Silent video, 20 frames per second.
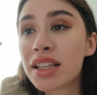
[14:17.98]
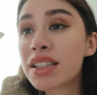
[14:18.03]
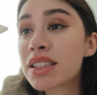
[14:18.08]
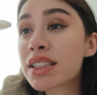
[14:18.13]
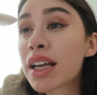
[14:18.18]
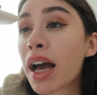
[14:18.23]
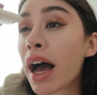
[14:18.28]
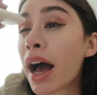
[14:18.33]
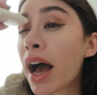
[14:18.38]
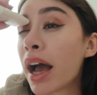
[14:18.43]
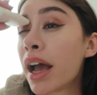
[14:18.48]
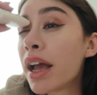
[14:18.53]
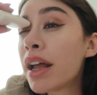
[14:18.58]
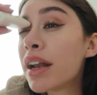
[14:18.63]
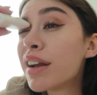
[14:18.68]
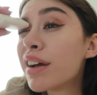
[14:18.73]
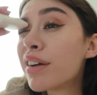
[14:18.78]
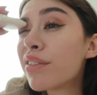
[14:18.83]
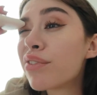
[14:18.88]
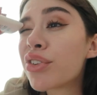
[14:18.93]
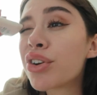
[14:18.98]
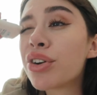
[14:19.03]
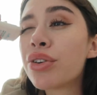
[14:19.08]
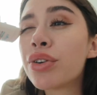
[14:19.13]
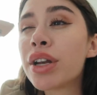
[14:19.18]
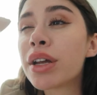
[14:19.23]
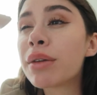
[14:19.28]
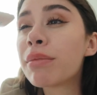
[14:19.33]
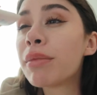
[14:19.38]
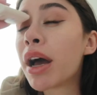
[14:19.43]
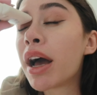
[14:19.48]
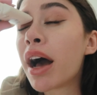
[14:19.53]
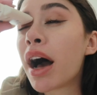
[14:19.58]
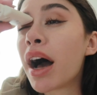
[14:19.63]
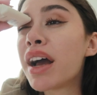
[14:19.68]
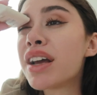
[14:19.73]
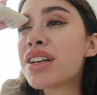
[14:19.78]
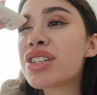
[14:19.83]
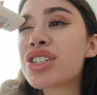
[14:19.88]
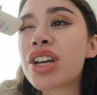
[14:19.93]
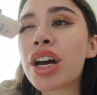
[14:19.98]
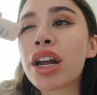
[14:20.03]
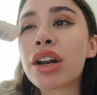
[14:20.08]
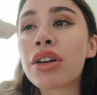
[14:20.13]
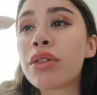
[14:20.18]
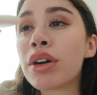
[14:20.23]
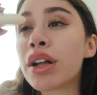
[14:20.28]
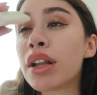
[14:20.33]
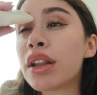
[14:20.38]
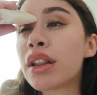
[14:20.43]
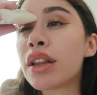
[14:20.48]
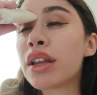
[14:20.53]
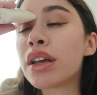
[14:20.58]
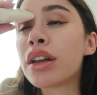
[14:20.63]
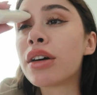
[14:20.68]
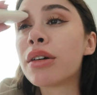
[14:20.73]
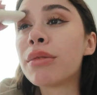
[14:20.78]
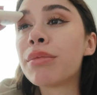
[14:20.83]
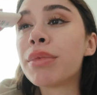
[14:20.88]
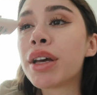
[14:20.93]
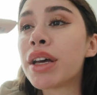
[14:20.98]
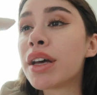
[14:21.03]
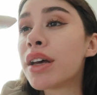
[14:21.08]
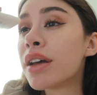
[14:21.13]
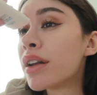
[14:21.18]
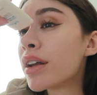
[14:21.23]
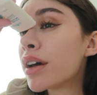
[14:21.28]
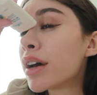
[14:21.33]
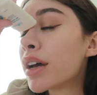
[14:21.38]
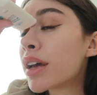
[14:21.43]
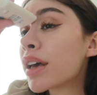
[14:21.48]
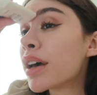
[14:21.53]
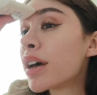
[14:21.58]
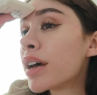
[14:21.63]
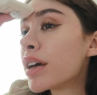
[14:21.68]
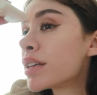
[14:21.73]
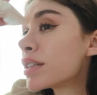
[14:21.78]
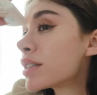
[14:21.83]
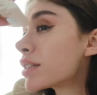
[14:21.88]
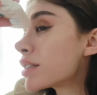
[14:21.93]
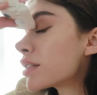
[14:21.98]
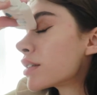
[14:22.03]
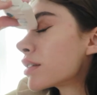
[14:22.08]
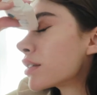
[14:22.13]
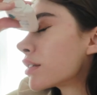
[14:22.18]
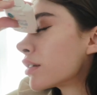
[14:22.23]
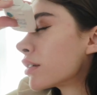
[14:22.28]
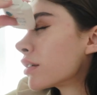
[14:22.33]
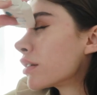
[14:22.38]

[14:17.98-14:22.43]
It's kind of ruining my eyeshadow a little bit, I guess.